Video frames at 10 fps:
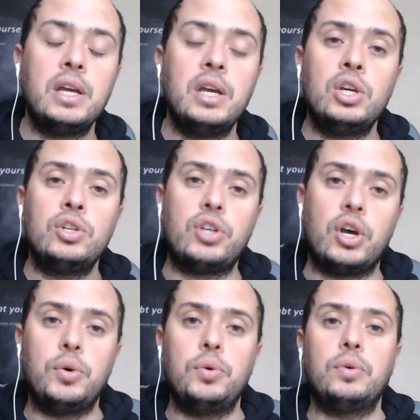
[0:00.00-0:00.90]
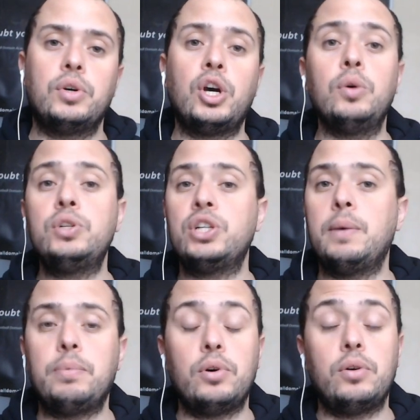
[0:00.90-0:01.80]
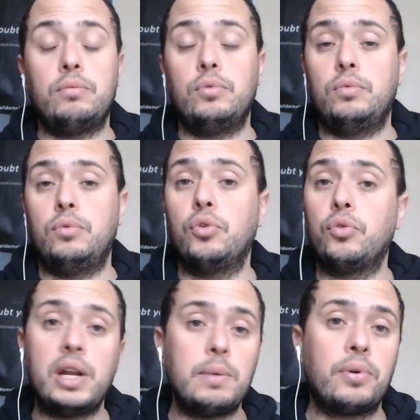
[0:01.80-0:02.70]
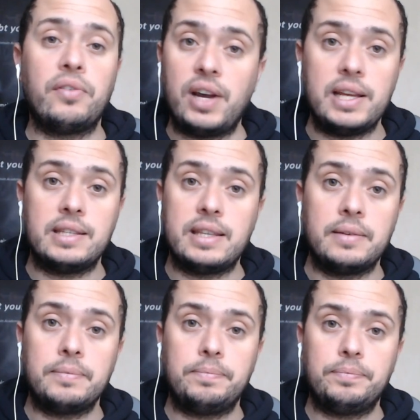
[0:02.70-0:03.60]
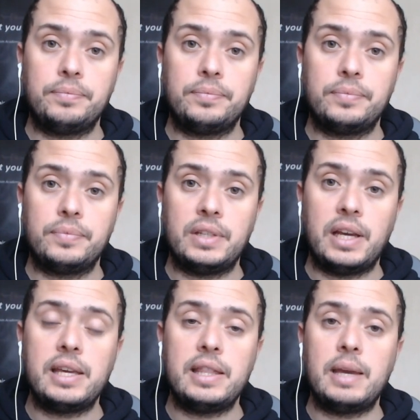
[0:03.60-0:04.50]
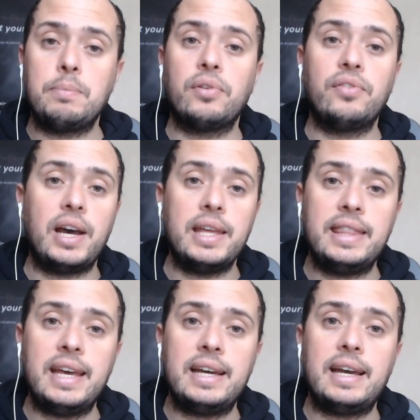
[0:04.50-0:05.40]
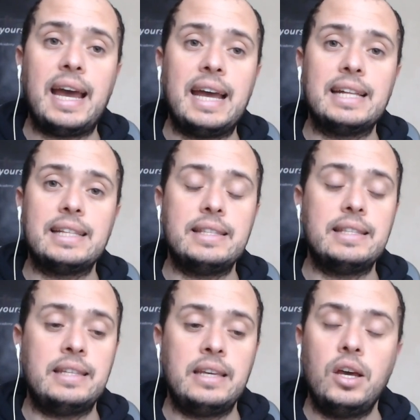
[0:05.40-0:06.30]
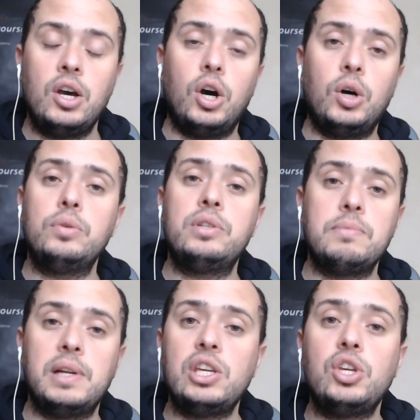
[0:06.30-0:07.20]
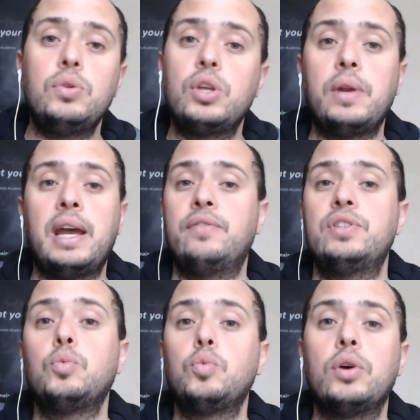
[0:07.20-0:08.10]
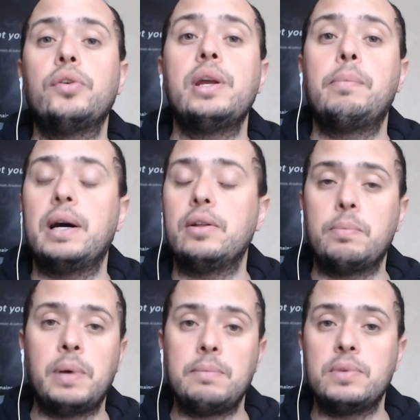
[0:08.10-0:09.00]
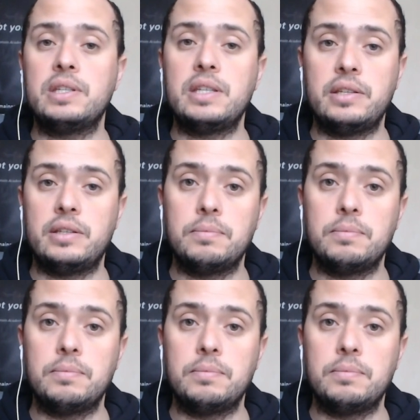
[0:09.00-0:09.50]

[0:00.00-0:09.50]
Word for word: So CoachUp already provides that. Okay, they provide that and ultimately you don't have to worry about the payment system.